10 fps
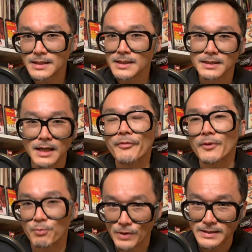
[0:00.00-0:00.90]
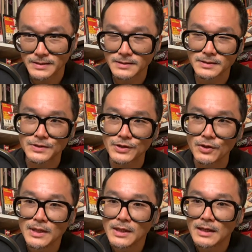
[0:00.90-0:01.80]
not the present. And so
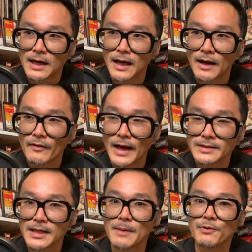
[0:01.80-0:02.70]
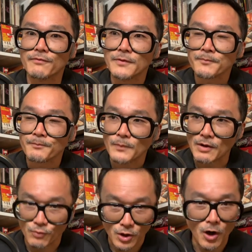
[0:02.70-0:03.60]
that type of
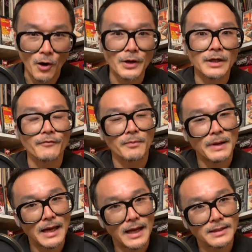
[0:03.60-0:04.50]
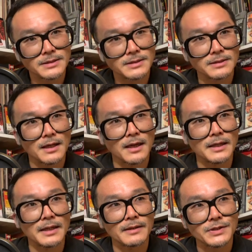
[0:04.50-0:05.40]
regarding of the past
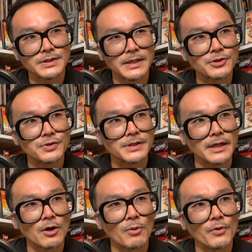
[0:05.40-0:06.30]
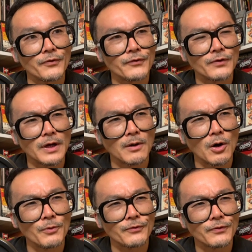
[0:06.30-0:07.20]
in this interesting, almost
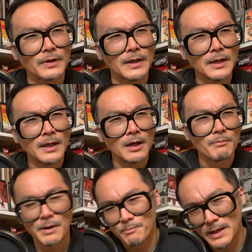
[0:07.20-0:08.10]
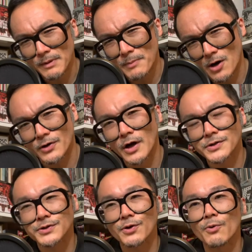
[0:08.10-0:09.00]
maybe
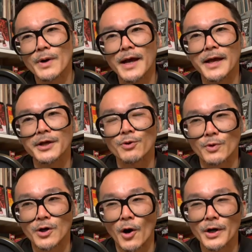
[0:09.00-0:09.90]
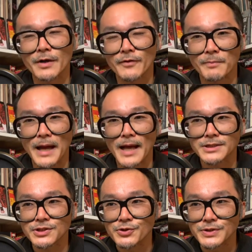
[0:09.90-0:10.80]
paradoxical way, regarding of the
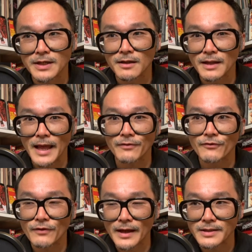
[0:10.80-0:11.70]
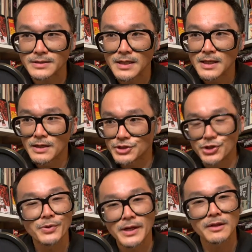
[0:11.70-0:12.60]
past using a lens that is
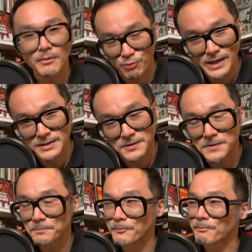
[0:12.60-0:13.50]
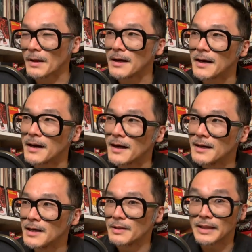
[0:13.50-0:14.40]
shooting the present.
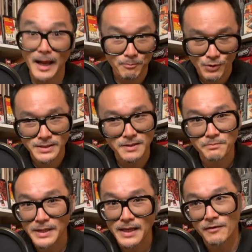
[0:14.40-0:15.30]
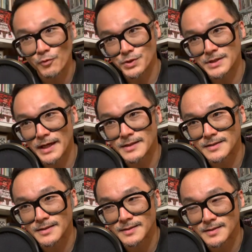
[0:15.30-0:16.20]
That present being, of course,
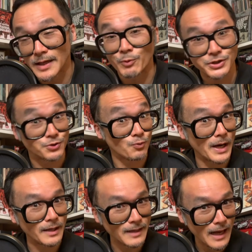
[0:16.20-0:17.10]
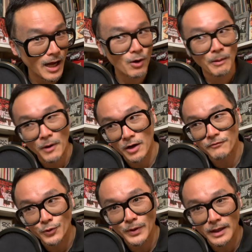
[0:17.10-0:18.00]
1968, which is right now, upon
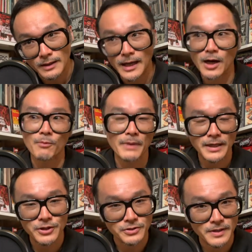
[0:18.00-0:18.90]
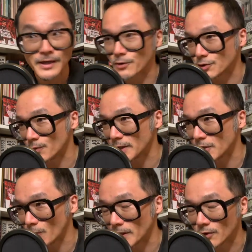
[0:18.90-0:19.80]
viewing it now, many years later in
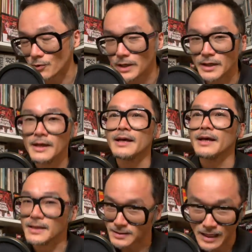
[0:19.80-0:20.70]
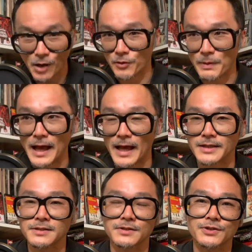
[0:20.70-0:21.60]
2023, is now the
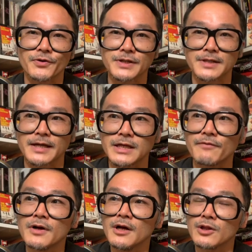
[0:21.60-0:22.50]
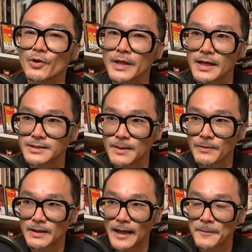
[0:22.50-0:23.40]
past. And so this idea of looking at
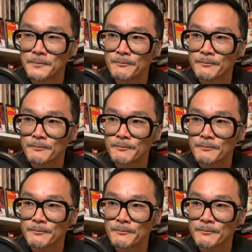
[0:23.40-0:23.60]
something that